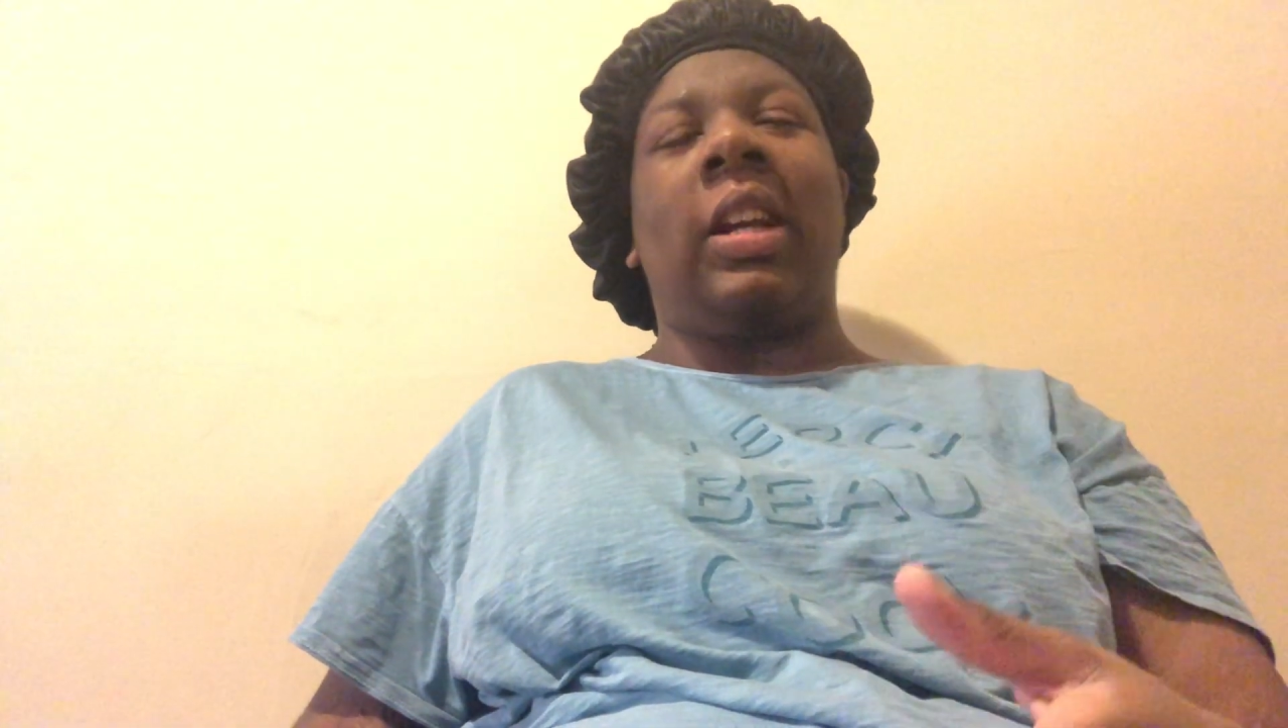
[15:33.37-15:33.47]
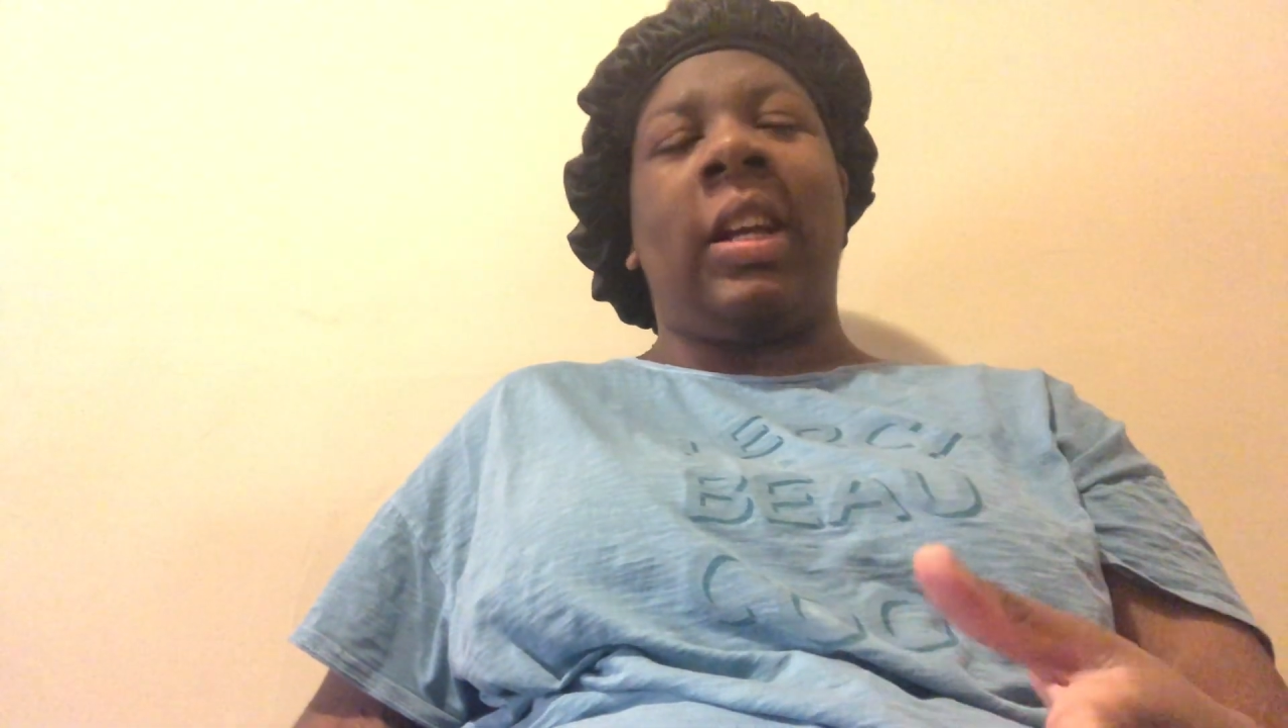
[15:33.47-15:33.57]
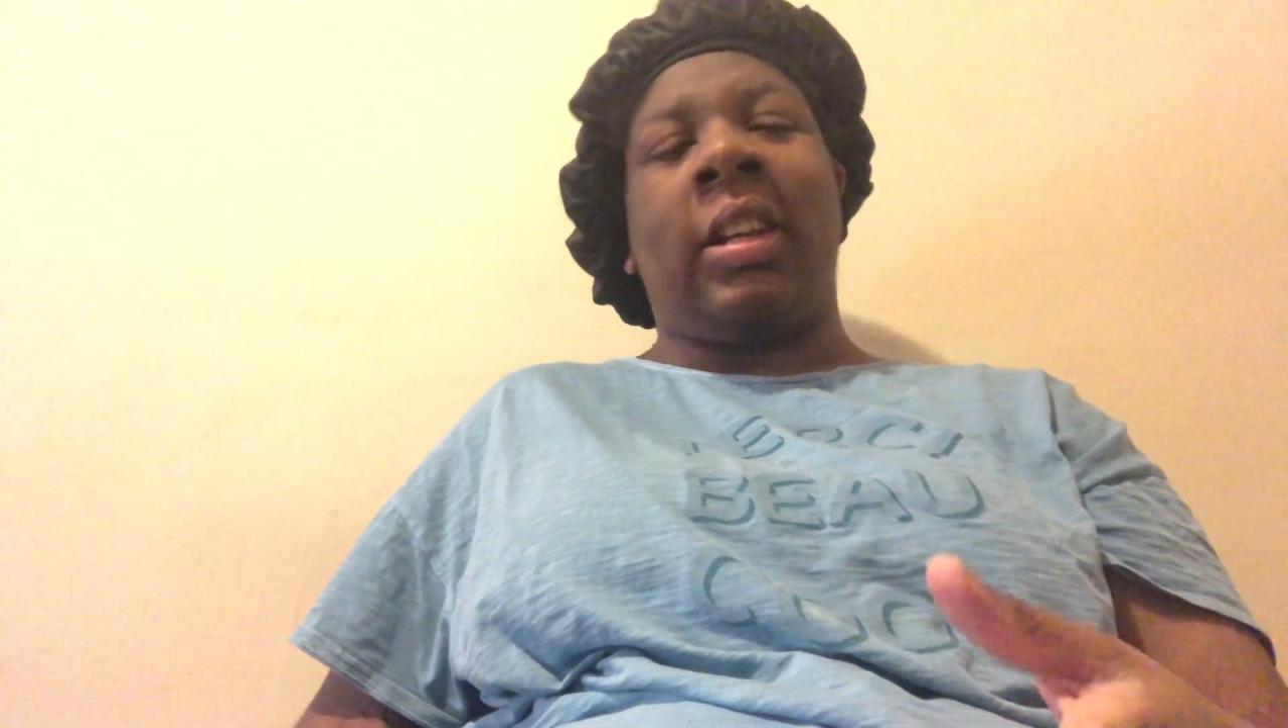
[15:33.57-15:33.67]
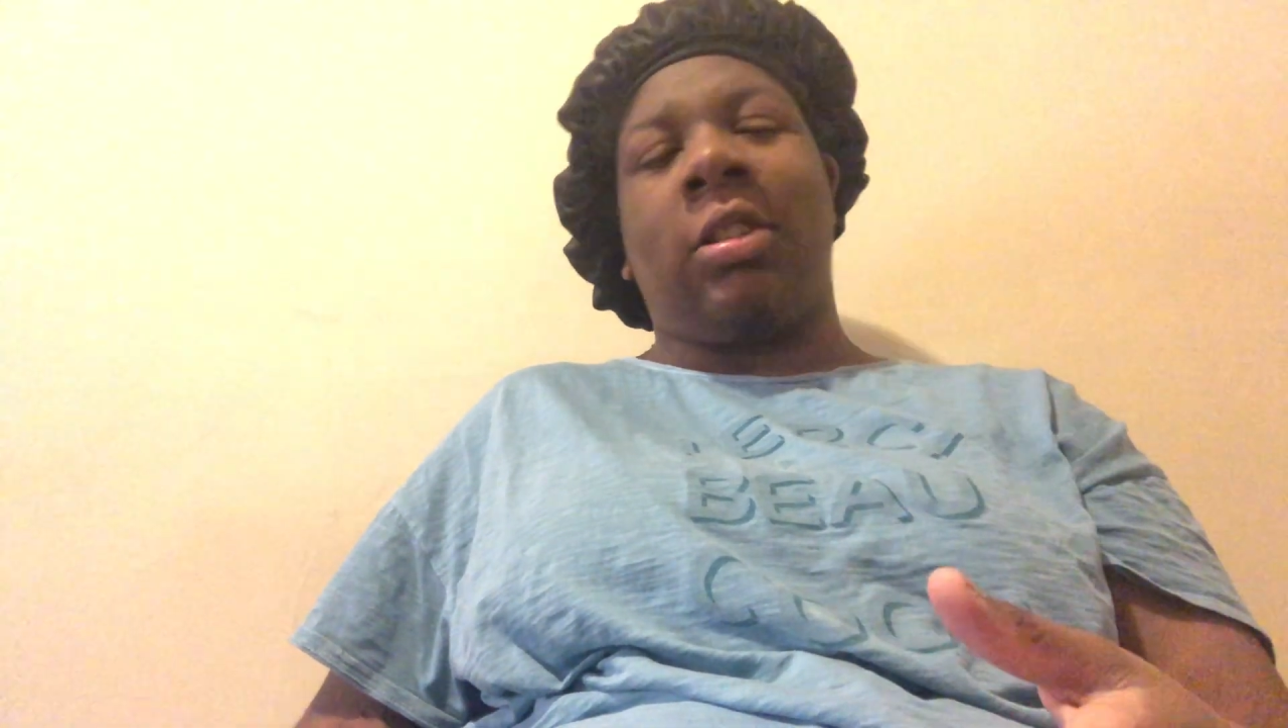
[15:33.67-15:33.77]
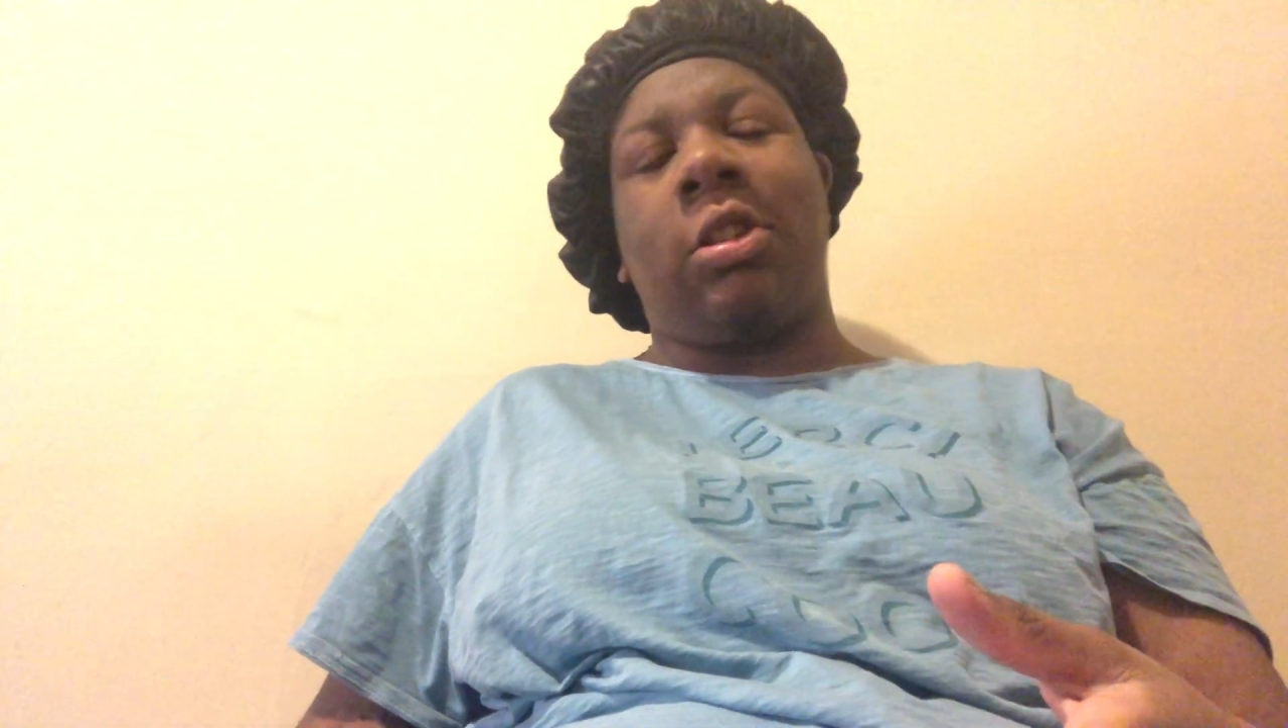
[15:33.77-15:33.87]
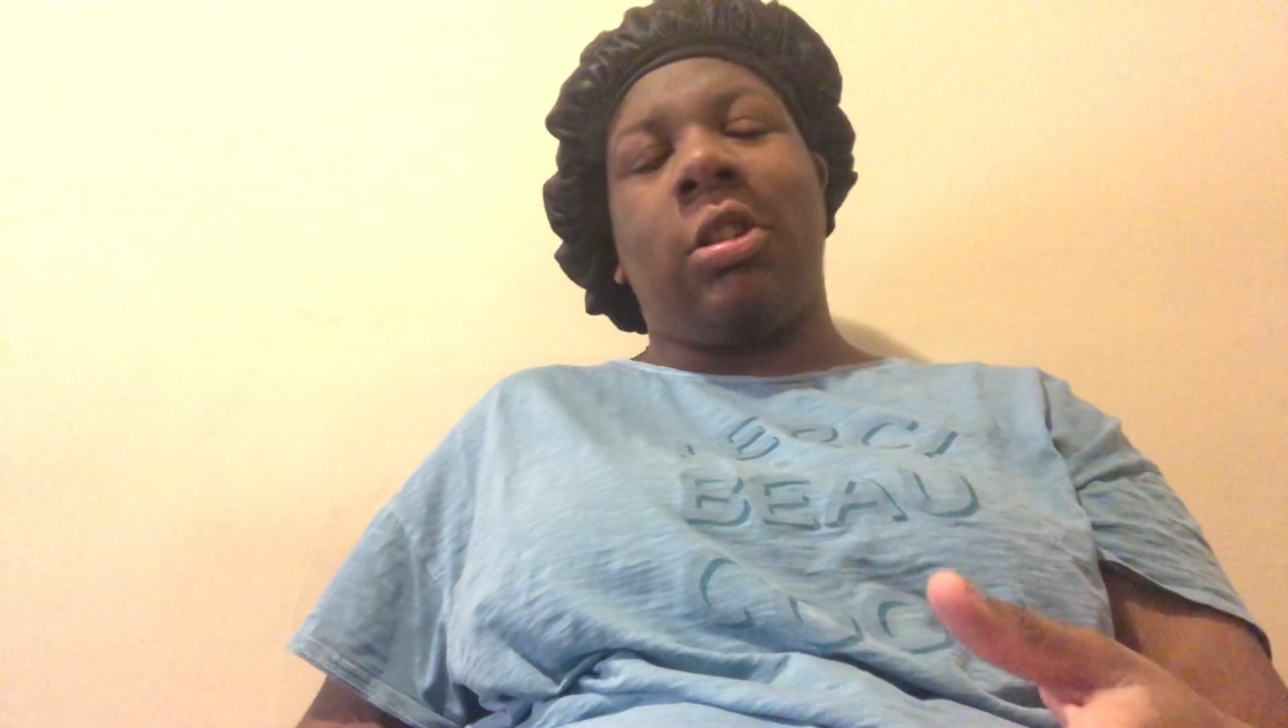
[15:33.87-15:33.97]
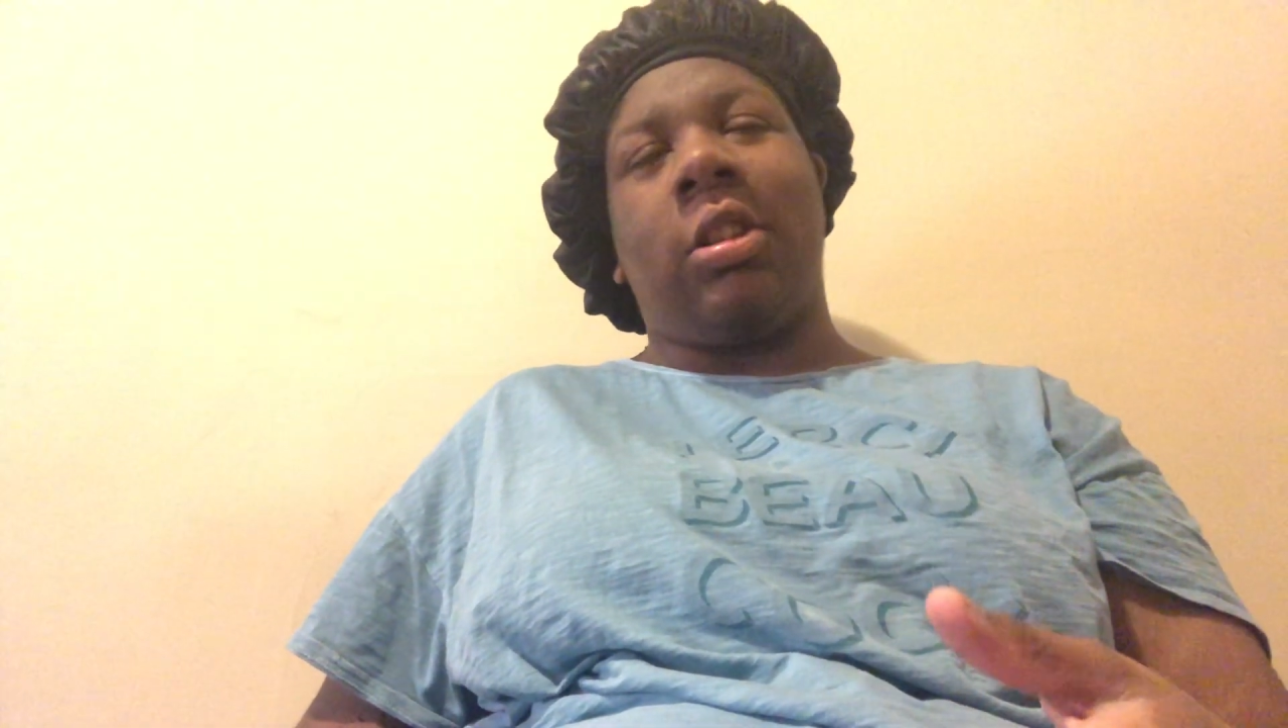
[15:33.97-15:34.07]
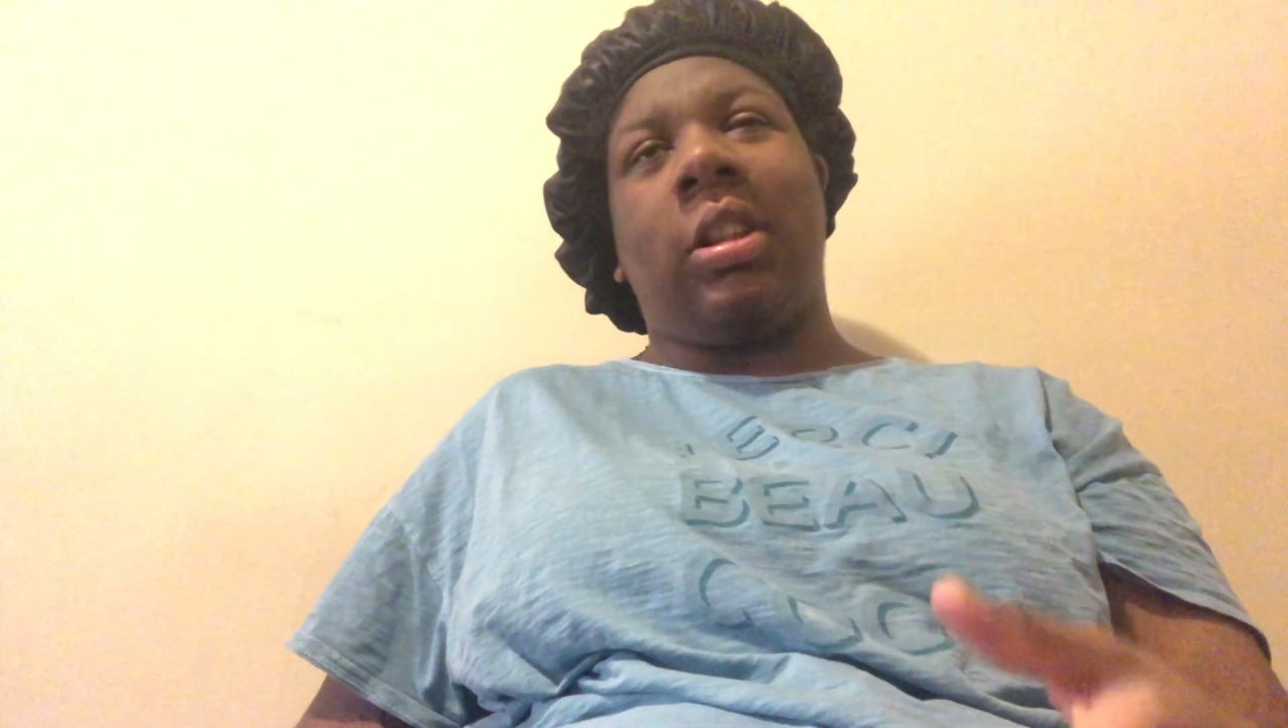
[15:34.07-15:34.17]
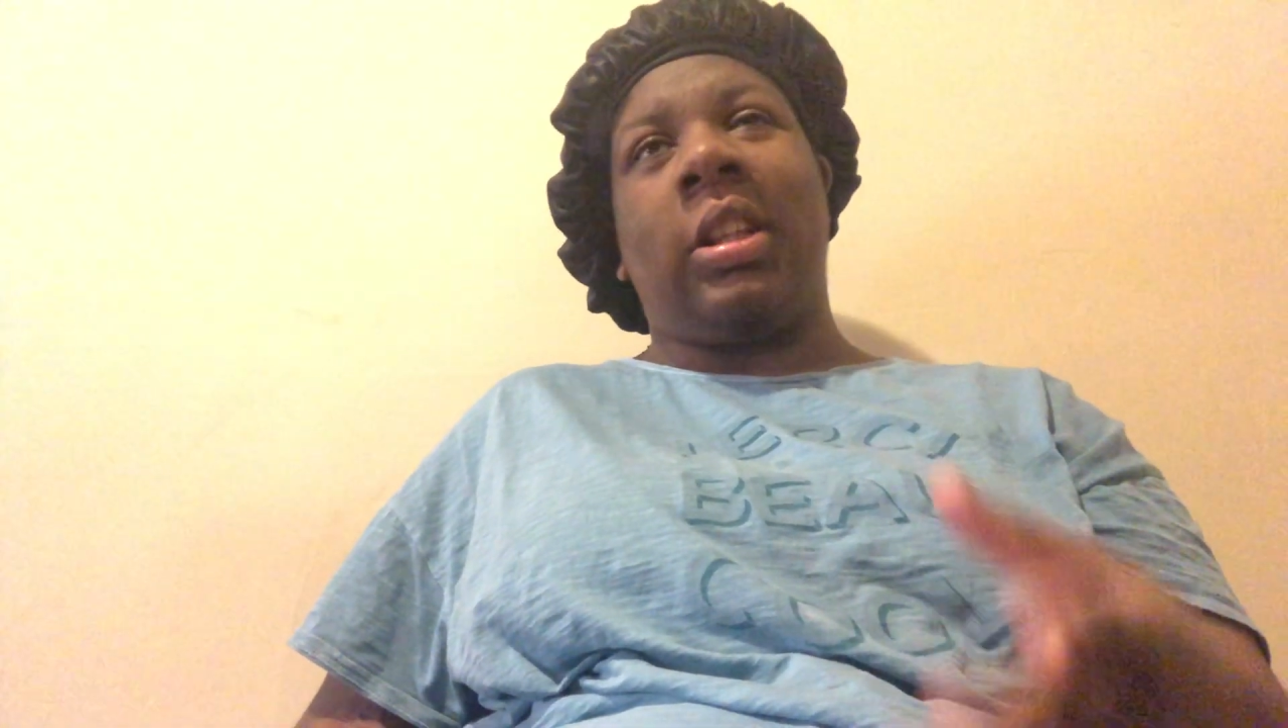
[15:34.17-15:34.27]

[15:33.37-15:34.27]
asks her,